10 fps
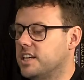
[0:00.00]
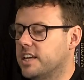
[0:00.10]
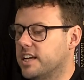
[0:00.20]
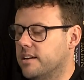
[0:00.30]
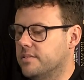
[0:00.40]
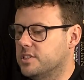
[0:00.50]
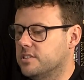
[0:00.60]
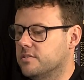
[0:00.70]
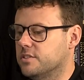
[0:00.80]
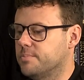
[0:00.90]
game. It's
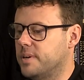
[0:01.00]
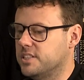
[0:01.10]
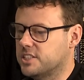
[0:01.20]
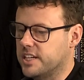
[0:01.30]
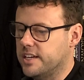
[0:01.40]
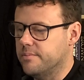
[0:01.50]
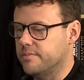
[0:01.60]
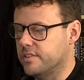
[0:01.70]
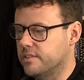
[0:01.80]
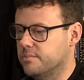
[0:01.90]
the Spuds game
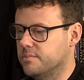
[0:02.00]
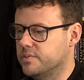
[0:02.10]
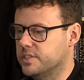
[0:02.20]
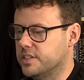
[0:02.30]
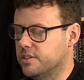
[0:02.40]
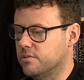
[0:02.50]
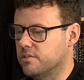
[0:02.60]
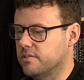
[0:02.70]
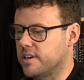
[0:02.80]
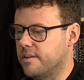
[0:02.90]
for St Kilda.
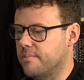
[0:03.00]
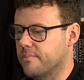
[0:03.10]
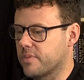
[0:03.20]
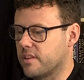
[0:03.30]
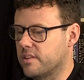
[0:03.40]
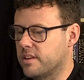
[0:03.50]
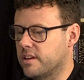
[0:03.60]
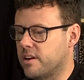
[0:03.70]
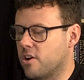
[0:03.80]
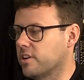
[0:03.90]

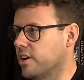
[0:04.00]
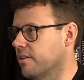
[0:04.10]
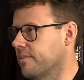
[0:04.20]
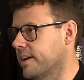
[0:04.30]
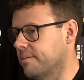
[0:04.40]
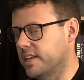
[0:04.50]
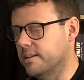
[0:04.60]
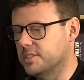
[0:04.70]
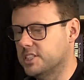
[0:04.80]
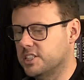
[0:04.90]
Their only home game at the
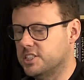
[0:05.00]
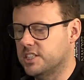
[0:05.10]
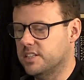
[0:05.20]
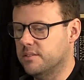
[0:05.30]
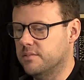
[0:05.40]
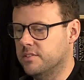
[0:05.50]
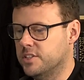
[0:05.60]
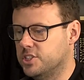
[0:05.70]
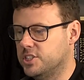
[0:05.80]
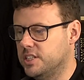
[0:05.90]
MCG
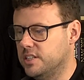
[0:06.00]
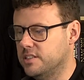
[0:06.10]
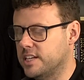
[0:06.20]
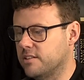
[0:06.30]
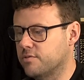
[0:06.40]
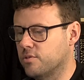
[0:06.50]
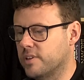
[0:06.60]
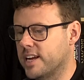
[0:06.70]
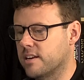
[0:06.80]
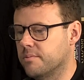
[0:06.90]
this year. Danny
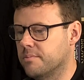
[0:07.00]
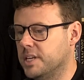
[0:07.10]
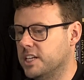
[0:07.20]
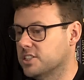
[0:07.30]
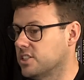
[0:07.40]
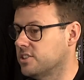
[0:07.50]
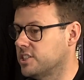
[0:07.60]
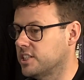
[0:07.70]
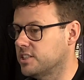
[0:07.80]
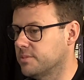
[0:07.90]
Frawley had a mini
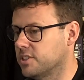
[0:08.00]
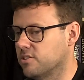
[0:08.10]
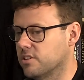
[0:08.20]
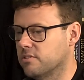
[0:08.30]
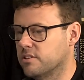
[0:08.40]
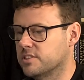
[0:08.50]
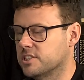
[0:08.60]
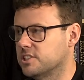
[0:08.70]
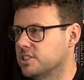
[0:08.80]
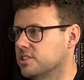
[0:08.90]
association with Collingwood. He was an
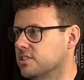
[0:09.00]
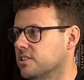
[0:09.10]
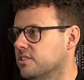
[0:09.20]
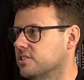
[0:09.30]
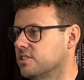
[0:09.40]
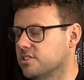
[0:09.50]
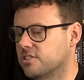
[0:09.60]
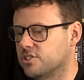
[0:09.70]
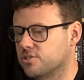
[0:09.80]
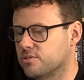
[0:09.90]
assistant coach to
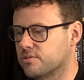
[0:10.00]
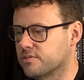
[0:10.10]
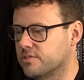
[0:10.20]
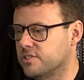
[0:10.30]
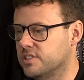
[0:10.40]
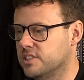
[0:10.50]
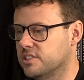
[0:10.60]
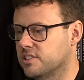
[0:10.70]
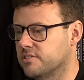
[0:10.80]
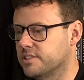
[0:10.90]
Tony Shaw for a few
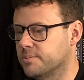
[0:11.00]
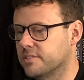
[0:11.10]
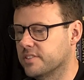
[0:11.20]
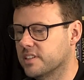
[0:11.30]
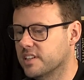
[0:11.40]
years, so there is a bit of a